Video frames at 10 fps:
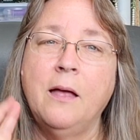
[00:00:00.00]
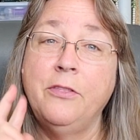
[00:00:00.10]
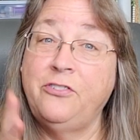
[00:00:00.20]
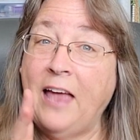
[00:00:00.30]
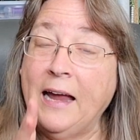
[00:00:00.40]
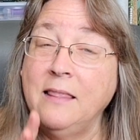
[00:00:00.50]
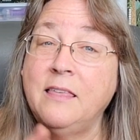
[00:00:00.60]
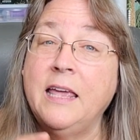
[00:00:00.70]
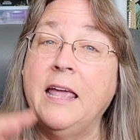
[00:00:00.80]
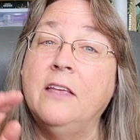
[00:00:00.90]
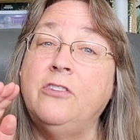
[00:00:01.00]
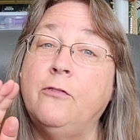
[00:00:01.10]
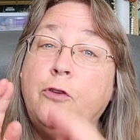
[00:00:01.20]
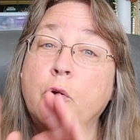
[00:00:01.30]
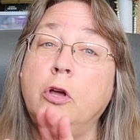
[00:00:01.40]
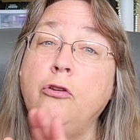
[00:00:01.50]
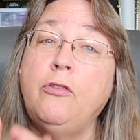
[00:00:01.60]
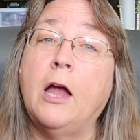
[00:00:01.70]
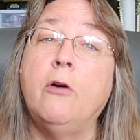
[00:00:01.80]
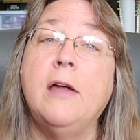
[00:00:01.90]
The second thing is if you can do
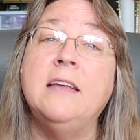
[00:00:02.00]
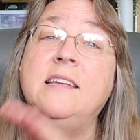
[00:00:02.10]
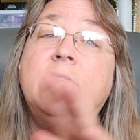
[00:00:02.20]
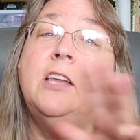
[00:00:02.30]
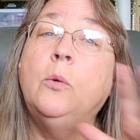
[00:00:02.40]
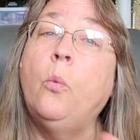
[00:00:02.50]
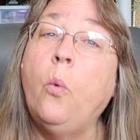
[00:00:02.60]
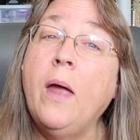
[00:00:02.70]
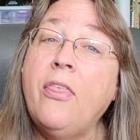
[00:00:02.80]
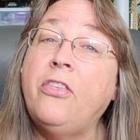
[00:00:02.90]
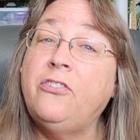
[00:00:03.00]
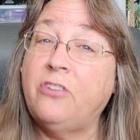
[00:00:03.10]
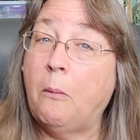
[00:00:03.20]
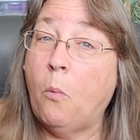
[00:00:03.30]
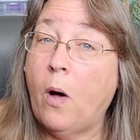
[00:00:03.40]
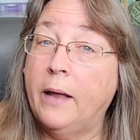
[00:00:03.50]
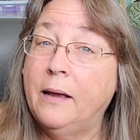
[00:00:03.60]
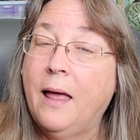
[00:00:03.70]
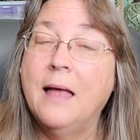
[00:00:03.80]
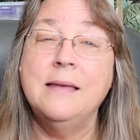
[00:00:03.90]
that creativity with someone,